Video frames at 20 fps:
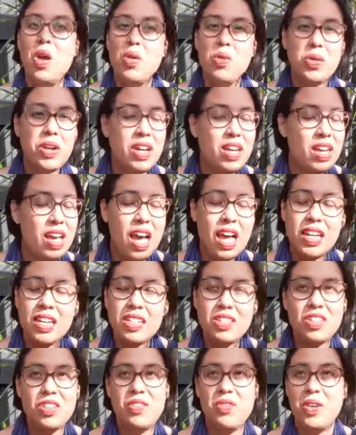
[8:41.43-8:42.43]

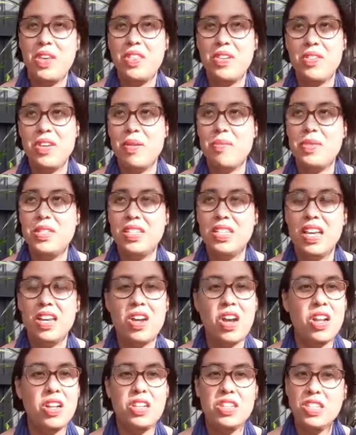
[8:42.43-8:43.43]
regardless of whether I'm a
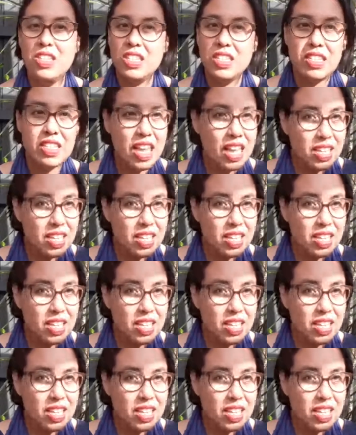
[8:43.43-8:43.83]
psychologist,